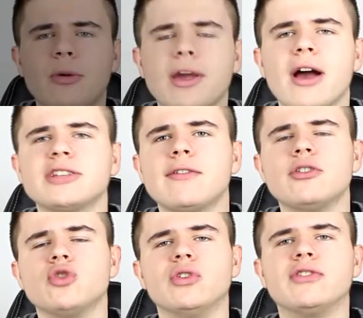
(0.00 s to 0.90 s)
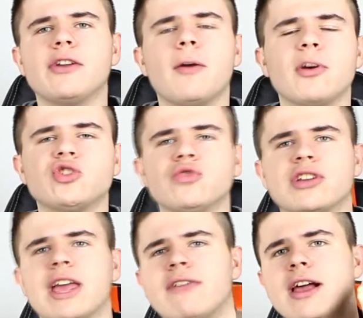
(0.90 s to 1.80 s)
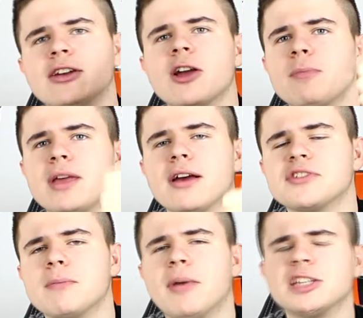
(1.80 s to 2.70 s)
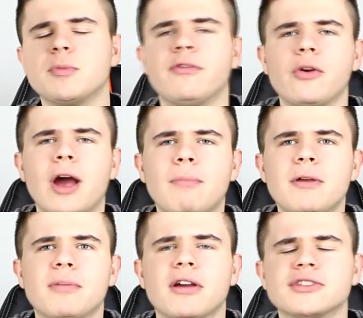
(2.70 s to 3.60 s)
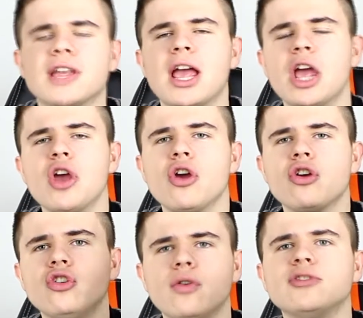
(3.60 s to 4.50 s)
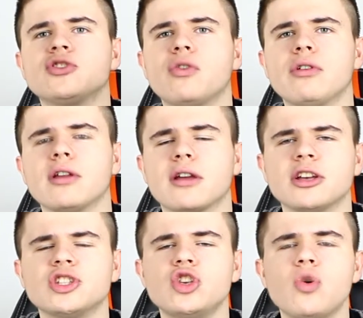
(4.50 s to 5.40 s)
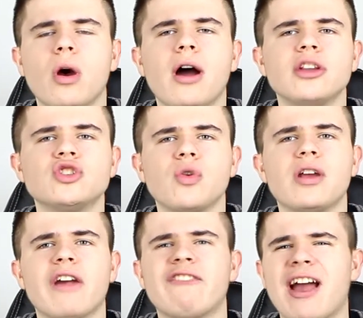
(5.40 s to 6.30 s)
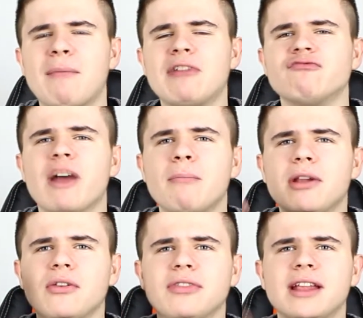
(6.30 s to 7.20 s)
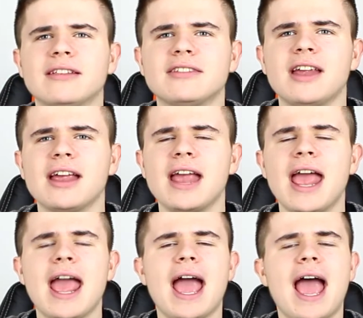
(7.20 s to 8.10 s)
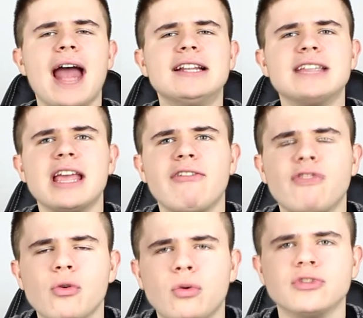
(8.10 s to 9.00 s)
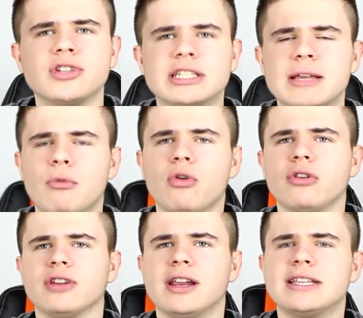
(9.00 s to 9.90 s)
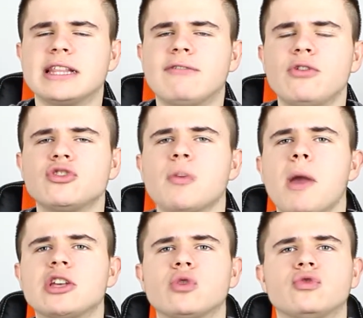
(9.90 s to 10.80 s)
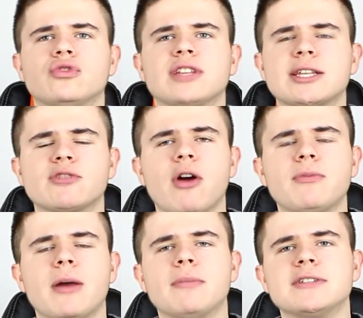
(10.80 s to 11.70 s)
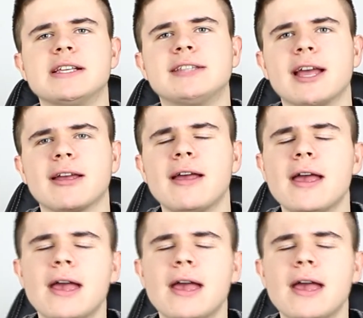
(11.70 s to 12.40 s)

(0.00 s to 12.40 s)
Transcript: Anyway guys, if you enjoyed this video, make sure to give it a like because it makes me feel happy because you enjoy because you are enjoying a fat man rambling on the internet. And if you want to see more content like this in the future, make sure to stay subscribed to MLC Tech